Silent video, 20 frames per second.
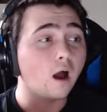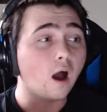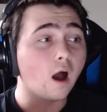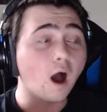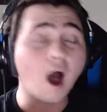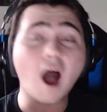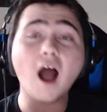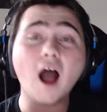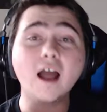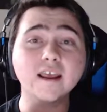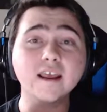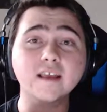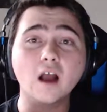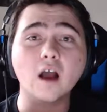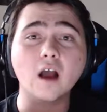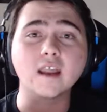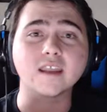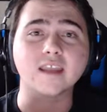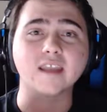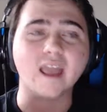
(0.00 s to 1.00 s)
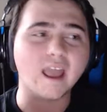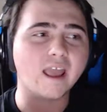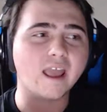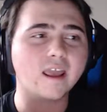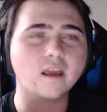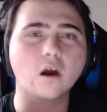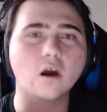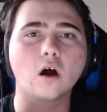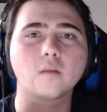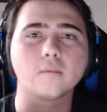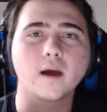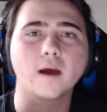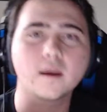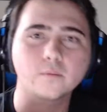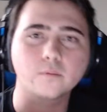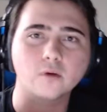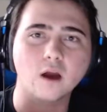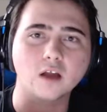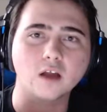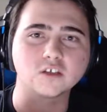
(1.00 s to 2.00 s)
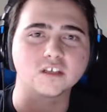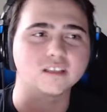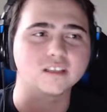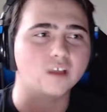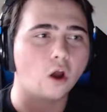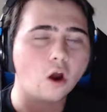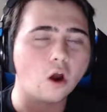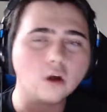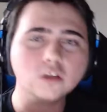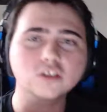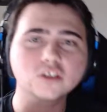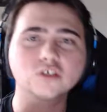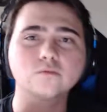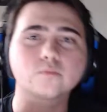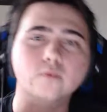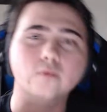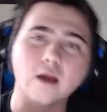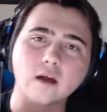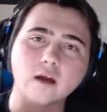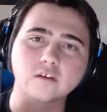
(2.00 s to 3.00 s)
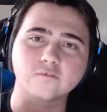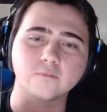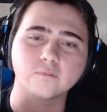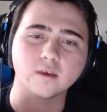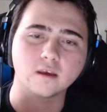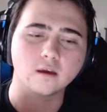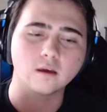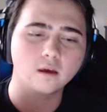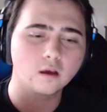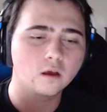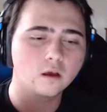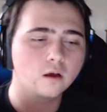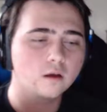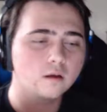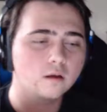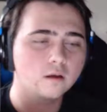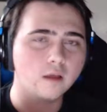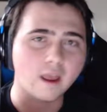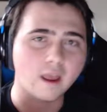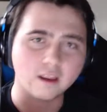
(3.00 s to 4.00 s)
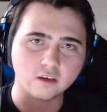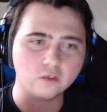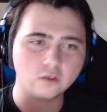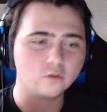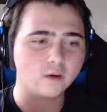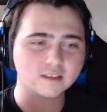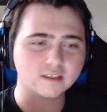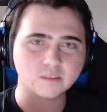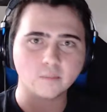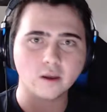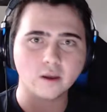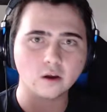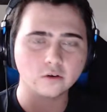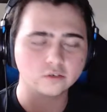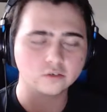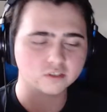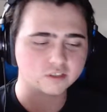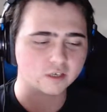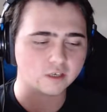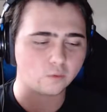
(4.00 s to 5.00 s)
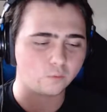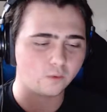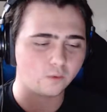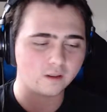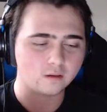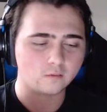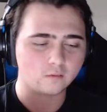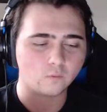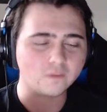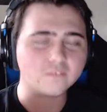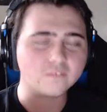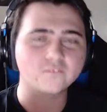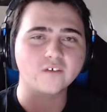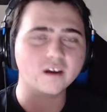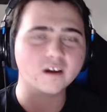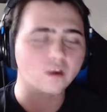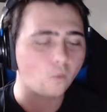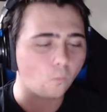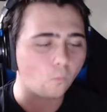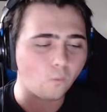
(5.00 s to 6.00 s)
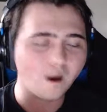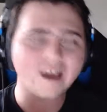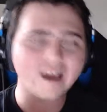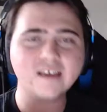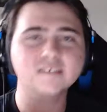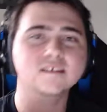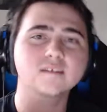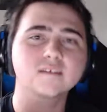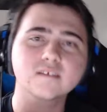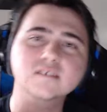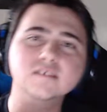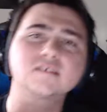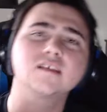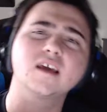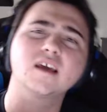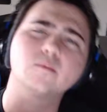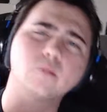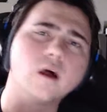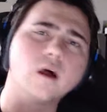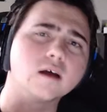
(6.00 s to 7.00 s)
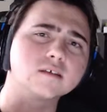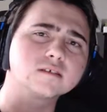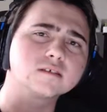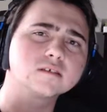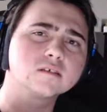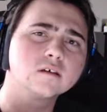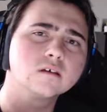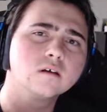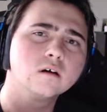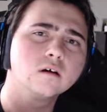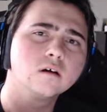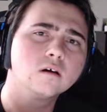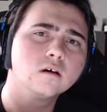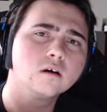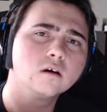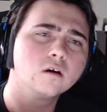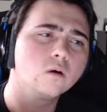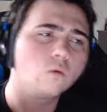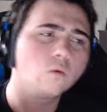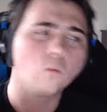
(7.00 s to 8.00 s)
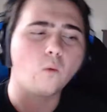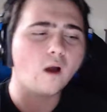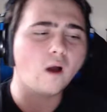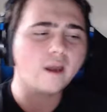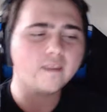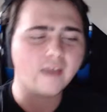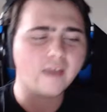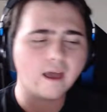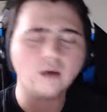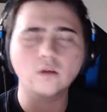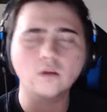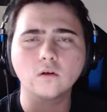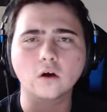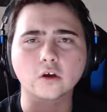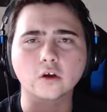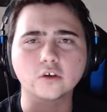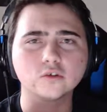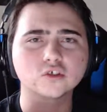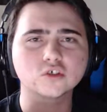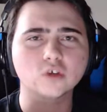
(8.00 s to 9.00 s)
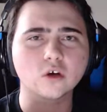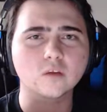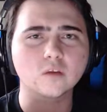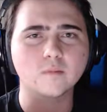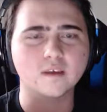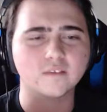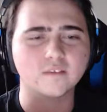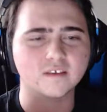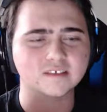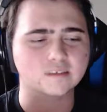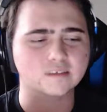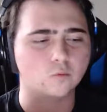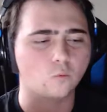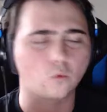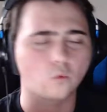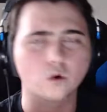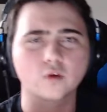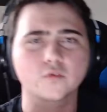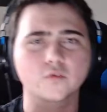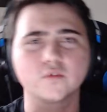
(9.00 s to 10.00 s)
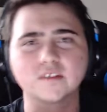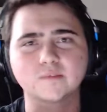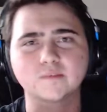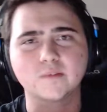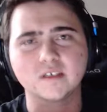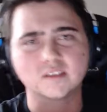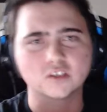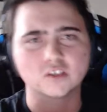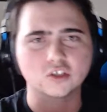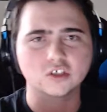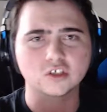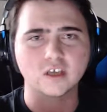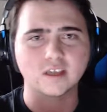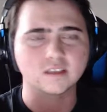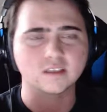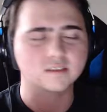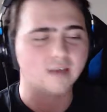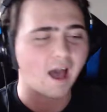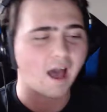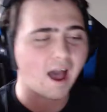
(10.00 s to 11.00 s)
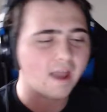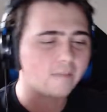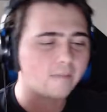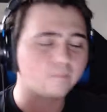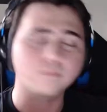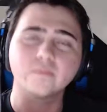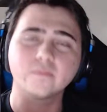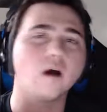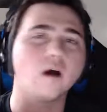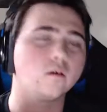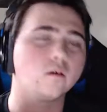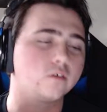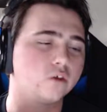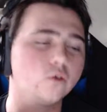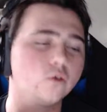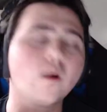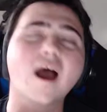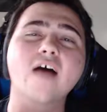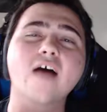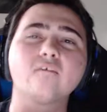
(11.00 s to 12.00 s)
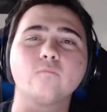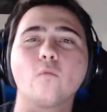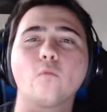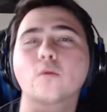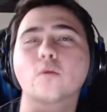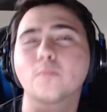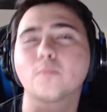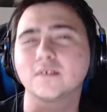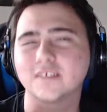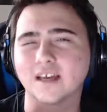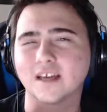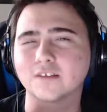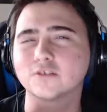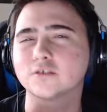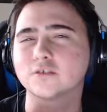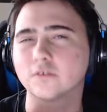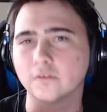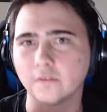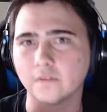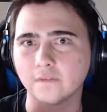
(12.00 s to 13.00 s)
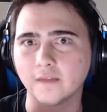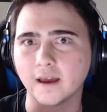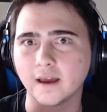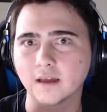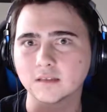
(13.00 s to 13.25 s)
I got an A on my project. Aren't you proud of me? And you as a parent, you're just like, what the fuck? Why isn't this an A+? Why the hell are you showing me this worthless piece of shit? No, you have more potential than that.